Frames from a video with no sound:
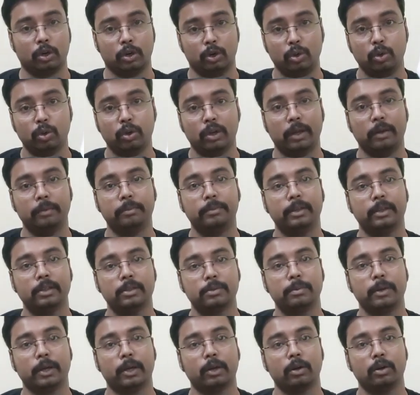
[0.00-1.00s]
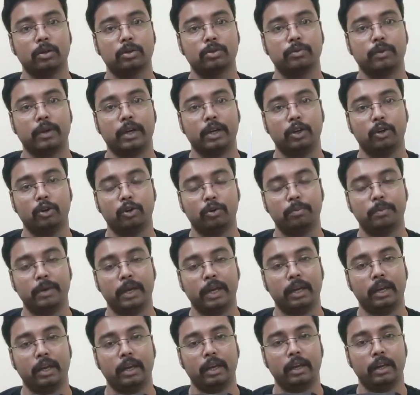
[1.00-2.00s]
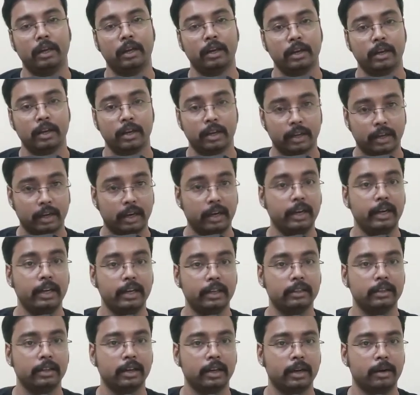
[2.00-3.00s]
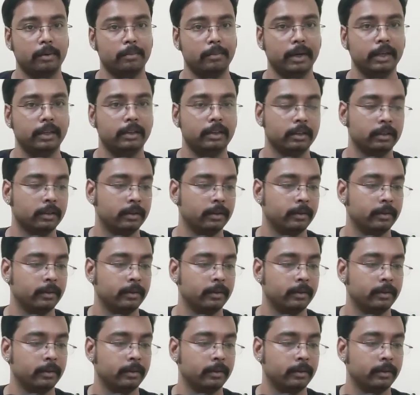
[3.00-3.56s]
do keep this, because when you'd be cleaning the helmet,